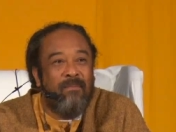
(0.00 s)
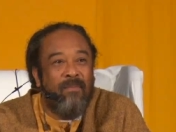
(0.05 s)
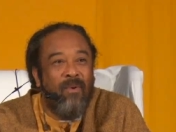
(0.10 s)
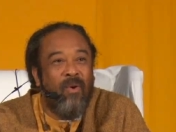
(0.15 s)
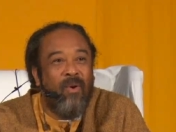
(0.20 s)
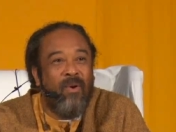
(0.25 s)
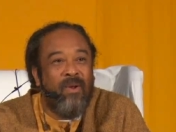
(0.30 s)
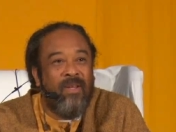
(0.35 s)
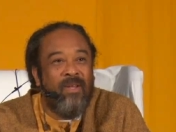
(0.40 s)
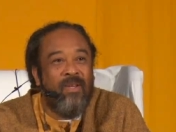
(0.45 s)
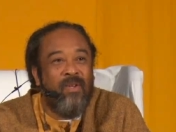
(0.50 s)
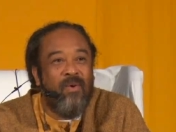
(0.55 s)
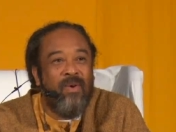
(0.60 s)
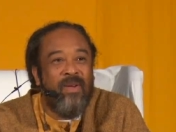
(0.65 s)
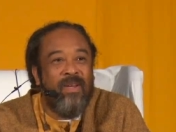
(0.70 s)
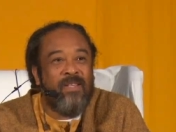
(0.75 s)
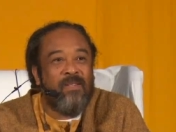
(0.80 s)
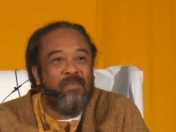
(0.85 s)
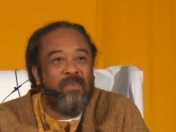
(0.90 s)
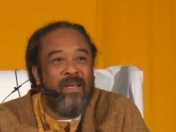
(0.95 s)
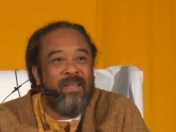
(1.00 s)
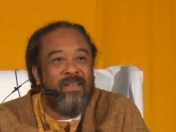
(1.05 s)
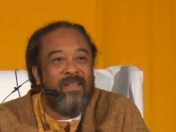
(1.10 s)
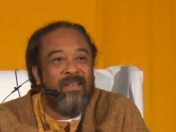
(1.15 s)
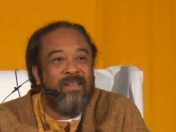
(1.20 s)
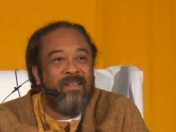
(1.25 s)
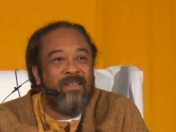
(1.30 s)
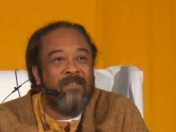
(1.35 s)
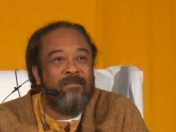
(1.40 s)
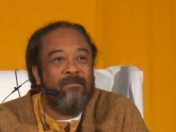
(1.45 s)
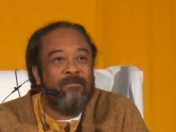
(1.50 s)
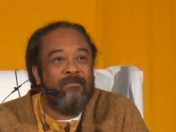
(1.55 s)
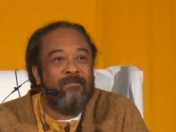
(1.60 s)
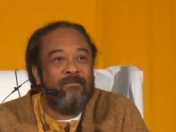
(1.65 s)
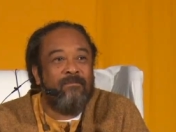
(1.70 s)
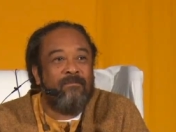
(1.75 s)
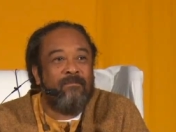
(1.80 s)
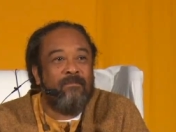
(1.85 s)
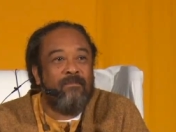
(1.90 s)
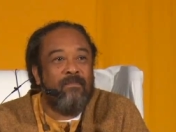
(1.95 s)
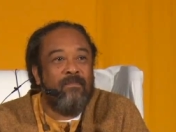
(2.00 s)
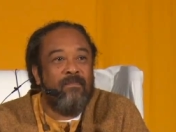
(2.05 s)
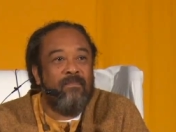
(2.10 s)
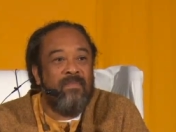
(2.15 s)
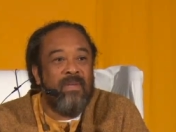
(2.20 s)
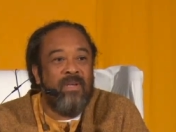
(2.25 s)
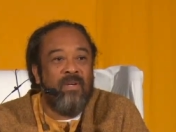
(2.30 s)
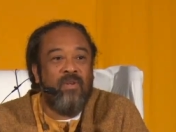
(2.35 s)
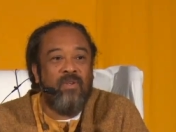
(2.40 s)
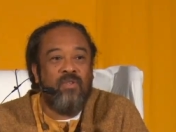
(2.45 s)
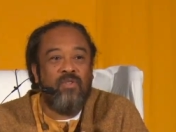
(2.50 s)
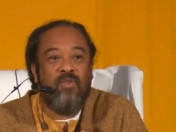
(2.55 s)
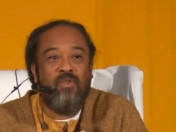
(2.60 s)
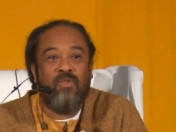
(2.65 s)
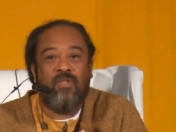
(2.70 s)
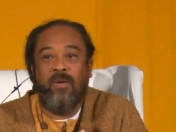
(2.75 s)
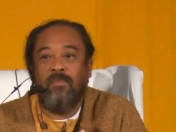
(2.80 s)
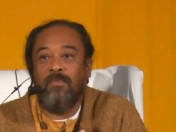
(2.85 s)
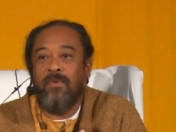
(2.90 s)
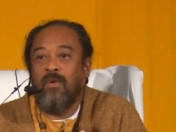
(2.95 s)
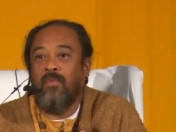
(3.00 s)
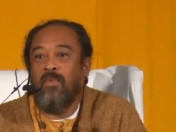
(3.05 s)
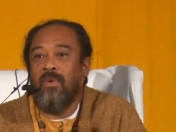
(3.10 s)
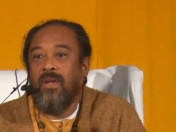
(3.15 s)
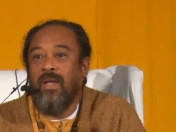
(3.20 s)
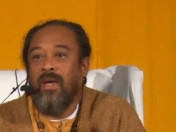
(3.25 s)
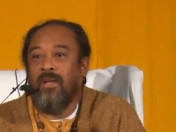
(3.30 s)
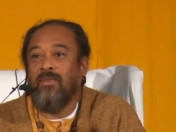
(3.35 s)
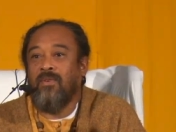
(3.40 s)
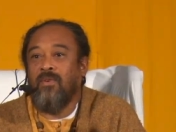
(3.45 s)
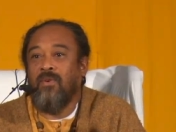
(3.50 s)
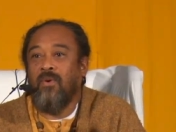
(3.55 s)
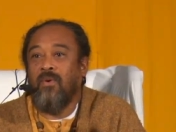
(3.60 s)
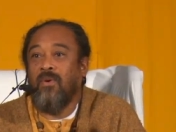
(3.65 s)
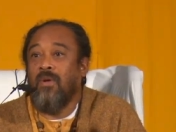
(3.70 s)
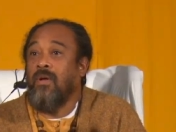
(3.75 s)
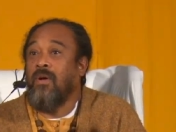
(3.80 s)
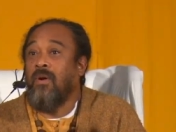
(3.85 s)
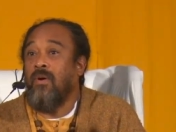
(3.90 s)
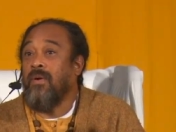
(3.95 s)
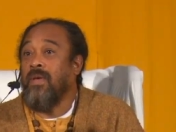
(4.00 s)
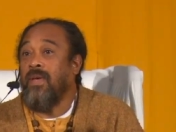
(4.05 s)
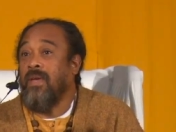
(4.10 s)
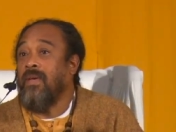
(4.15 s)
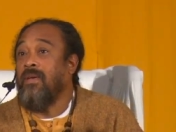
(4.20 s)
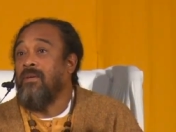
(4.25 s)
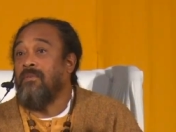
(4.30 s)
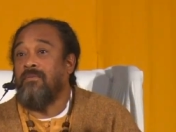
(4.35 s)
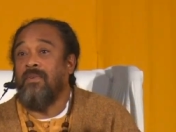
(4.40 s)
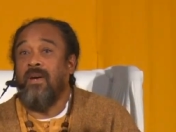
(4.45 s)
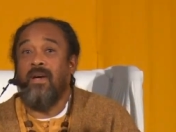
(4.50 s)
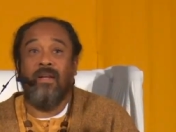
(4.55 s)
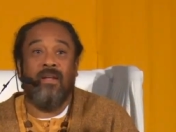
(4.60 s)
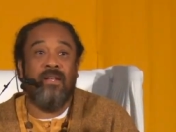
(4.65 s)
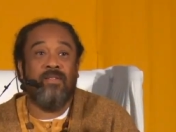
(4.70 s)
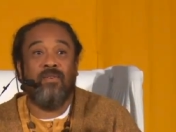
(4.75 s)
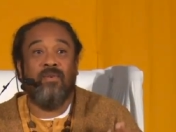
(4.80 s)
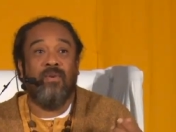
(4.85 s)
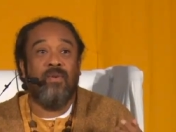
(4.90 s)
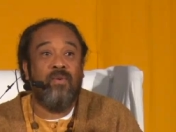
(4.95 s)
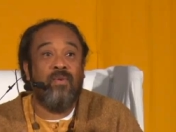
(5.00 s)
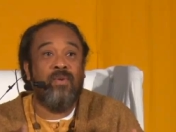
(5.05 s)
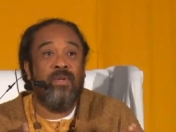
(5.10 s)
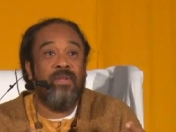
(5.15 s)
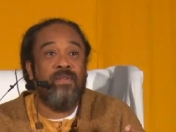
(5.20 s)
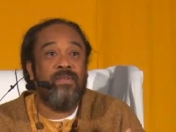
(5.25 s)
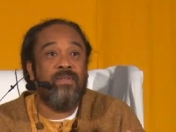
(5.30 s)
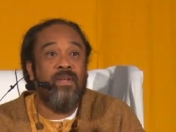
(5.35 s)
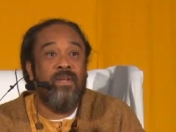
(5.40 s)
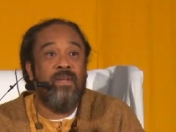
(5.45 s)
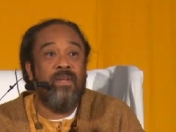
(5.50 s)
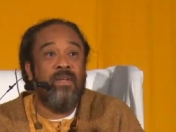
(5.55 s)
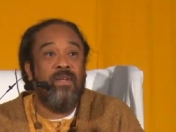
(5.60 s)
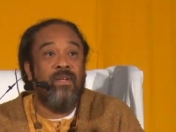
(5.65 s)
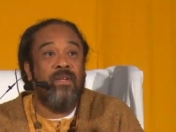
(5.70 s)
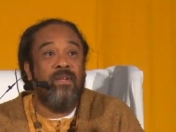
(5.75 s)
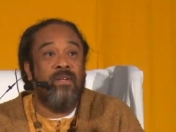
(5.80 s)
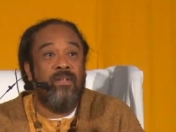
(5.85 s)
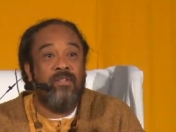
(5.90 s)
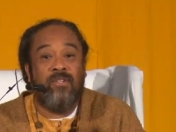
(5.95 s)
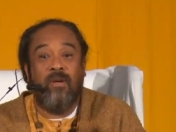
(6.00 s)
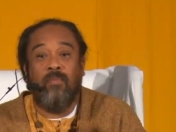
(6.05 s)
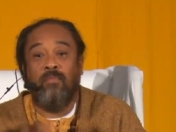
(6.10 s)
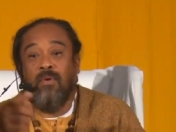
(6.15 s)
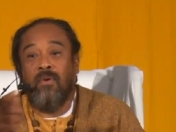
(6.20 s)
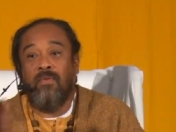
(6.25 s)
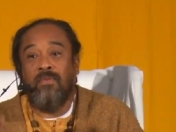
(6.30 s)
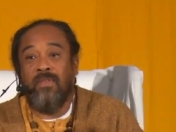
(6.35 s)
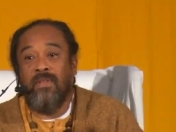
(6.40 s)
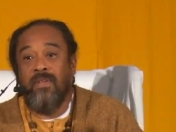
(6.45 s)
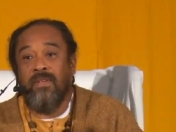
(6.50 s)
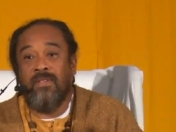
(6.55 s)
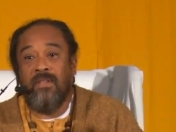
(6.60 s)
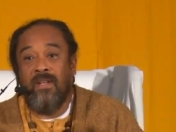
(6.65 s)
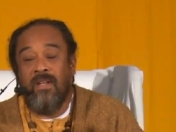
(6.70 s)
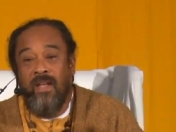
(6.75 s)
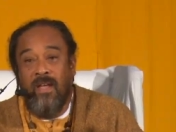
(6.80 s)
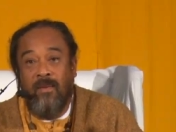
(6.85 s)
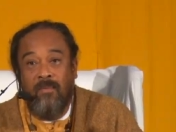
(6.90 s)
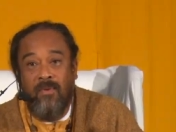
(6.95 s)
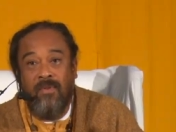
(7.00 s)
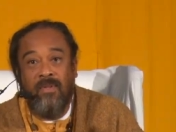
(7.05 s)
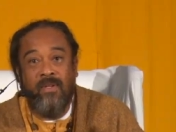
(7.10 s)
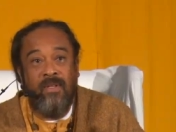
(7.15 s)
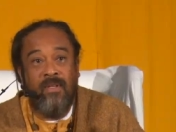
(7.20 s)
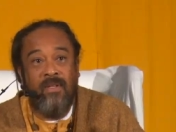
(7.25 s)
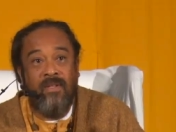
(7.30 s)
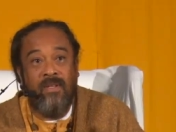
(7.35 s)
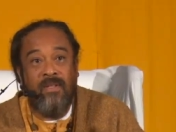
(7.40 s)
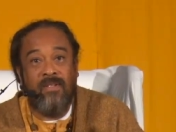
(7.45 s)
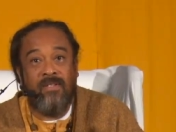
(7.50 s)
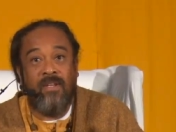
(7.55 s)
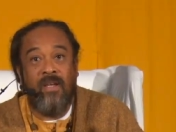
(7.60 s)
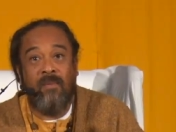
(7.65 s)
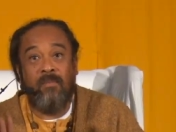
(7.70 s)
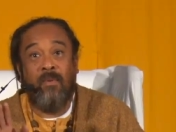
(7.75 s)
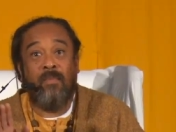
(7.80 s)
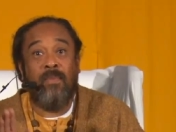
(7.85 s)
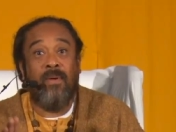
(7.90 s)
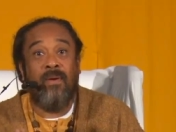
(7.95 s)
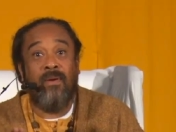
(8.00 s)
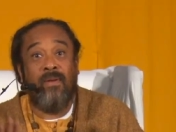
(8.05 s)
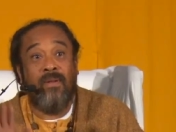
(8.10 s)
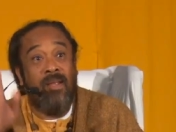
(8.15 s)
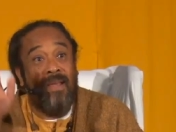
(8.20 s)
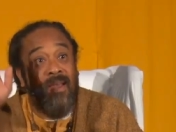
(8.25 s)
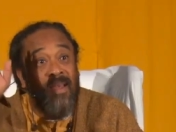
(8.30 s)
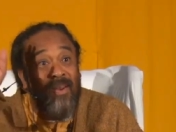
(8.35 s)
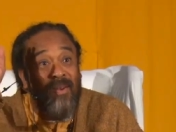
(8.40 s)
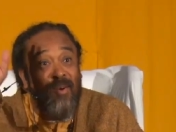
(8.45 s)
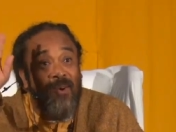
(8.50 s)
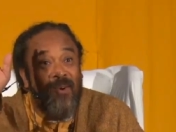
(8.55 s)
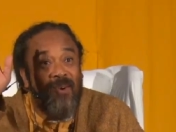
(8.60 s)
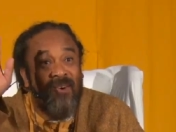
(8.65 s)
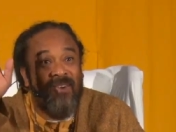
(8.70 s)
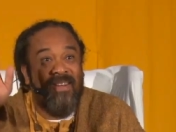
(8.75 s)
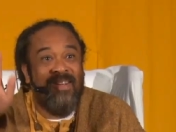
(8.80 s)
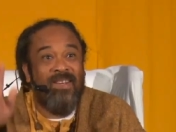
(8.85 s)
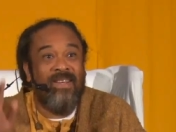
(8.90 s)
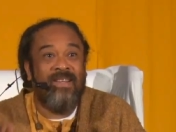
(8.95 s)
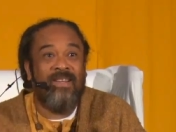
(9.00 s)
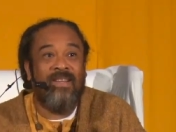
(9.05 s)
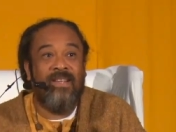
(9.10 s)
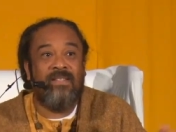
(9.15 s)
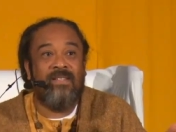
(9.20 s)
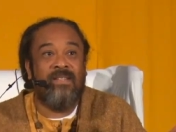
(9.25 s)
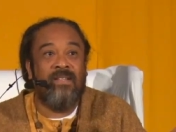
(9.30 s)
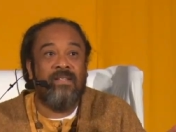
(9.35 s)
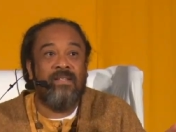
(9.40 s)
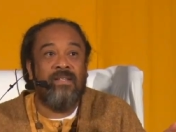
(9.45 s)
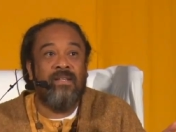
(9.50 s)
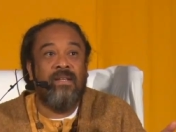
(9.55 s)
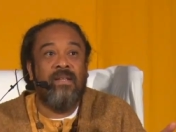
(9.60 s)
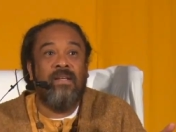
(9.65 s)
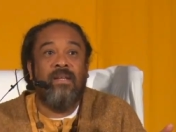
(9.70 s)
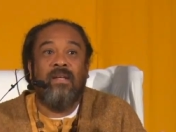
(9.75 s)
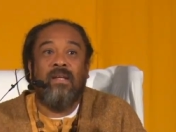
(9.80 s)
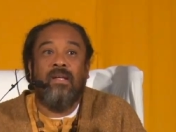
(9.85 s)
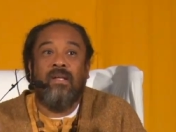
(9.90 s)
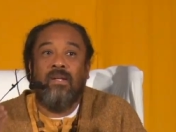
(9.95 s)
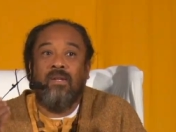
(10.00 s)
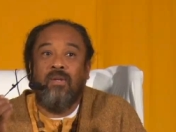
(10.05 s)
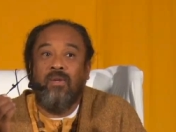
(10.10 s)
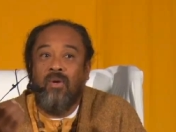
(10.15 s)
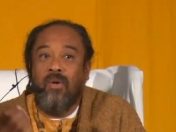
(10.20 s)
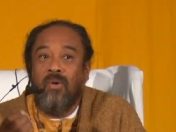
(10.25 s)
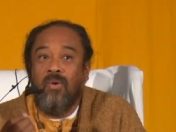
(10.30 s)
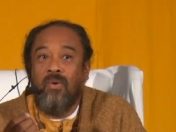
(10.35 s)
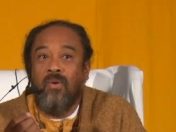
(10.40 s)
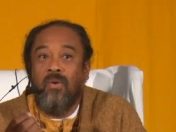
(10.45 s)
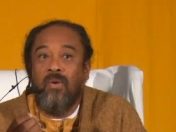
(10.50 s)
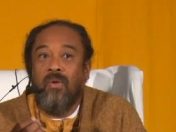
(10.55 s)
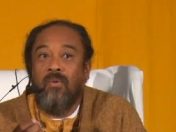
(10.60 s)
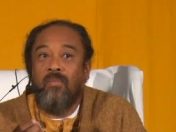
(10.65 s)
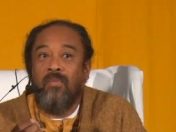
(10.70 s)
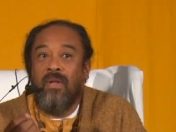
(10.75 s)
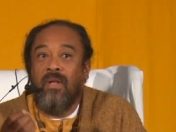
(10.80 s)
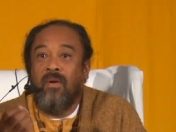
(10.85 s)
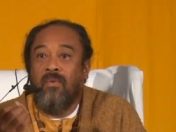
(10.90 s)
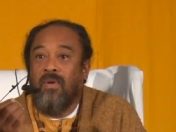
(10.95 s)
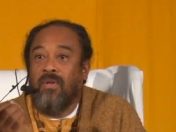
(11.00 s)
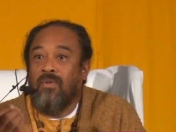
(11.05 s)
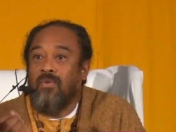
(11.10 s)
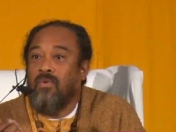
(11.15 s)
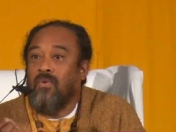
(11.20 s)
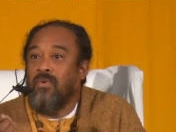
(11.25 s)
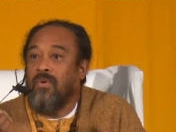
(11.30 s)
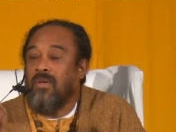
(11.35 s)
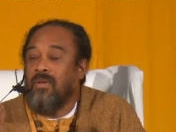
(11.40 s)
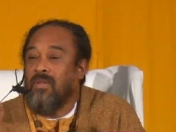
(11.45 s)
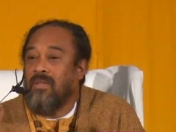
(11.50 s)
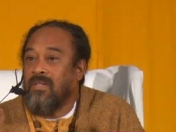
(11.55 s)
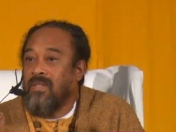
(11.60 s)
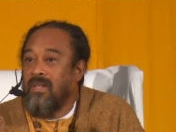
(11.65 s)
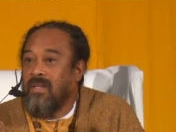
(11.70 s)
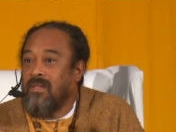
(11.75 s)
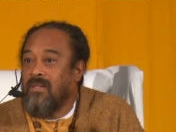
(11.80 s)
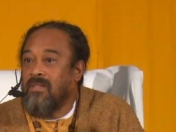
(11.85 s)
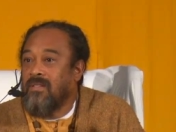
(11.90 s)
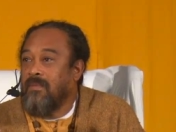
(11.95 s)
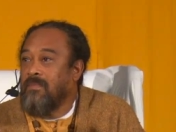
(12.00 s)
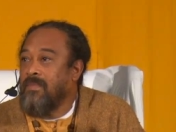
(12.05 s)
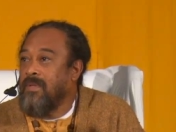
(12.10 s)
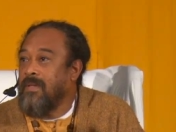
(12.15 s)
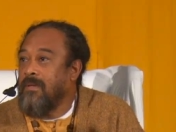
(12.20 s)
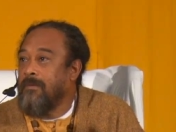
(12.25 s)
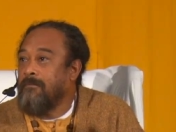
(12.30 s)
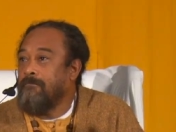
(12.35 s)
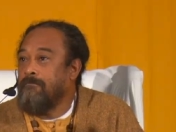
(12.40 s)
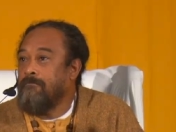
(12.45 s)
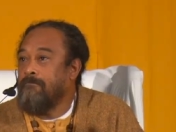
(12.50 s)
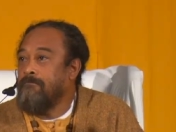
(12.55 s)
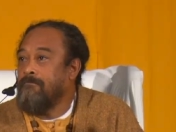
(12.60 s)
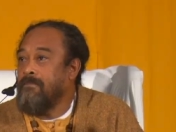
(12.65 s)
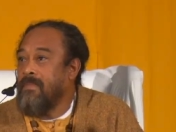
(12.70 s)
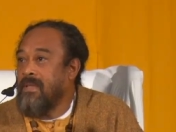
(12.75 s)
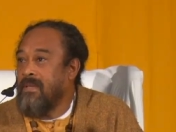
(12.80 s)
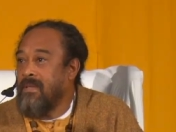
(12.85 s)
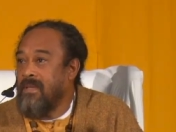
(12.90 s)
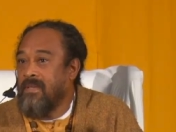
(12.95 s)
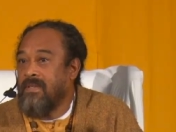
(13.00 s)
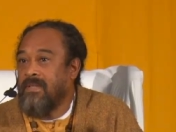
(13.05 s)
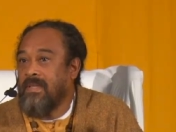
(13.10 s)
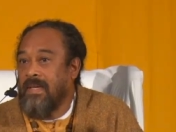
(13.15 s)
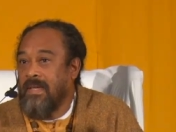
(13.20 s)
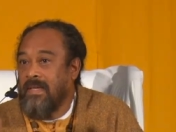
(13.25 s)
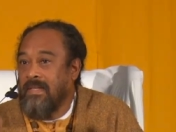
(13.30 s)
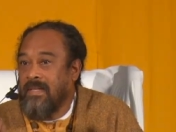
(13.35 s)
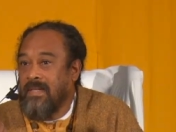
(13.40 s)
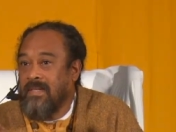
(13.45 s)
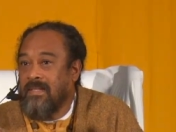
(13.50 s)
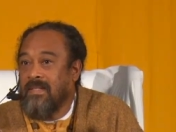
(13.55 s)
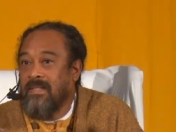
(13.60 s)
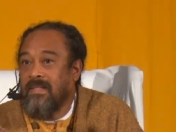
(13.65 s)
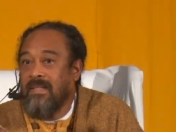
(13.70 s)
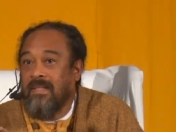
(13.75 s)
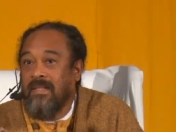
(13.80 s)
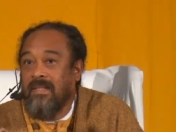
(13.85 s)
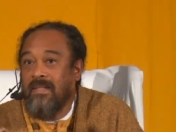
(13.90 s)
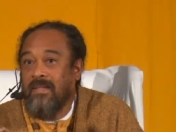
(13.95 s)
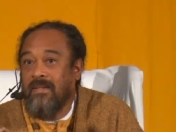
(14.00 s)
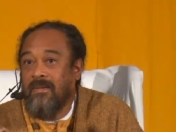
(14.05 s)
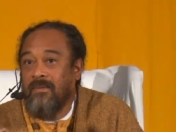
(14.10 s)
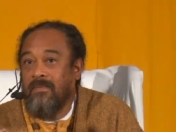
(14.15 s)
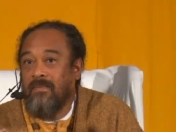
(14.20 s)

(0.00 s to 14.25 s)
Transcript: bit more than you're expecting. Because something would like to go, okay, fine, let's go and do this. Jump over this, climb on this, come up here and hello, that's it. No, but I want you to understand something, that this identity